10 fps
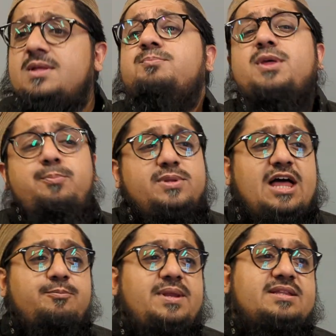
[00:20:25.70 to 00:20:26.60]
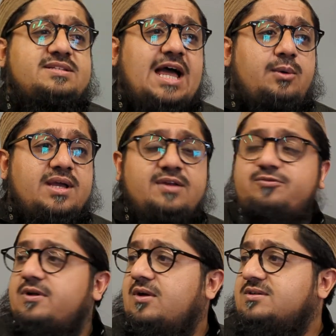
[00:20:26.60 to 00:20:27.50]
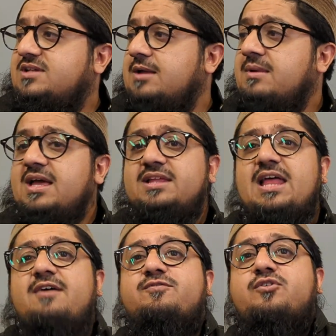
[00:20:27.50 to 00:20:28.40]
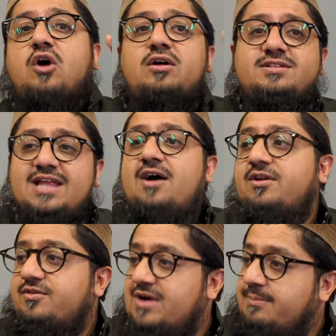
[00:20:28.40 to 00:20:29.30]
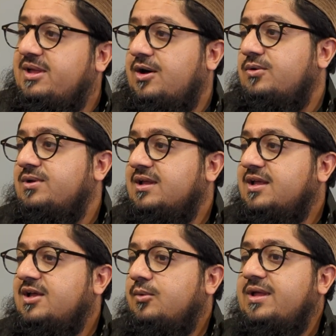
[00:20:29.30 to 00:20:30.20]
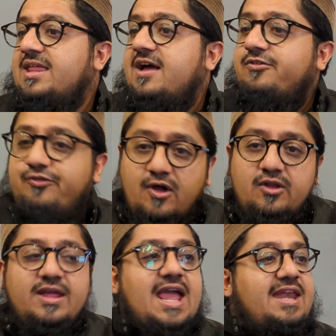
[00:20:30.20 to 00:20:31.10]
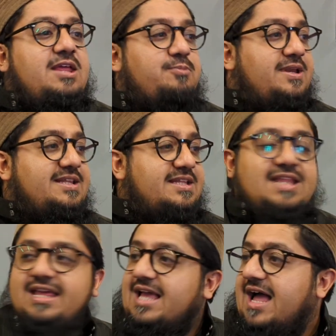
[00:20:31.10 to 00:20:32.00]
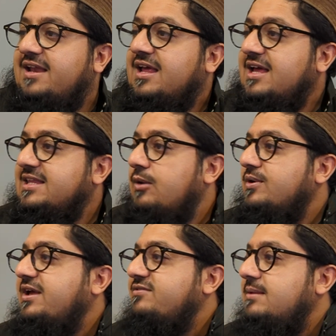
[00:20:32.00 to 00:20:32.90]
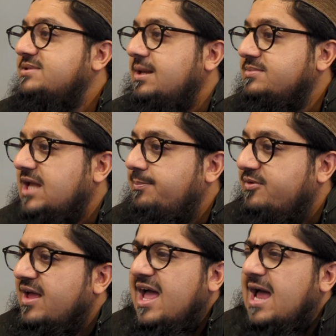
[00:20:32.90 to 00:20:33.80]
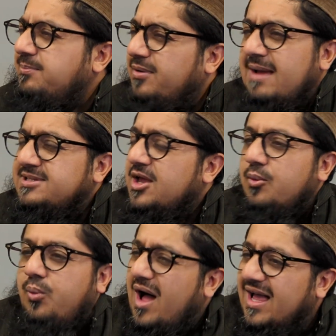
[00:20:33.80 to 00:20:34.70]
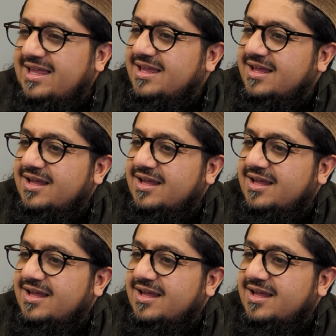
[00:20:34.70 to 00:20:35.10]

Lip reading: people that have been in the dawah game for a long time, that have gone down a rabbit hole. Where they are following anybody that they can, that will give them some type of... And perhaps, why?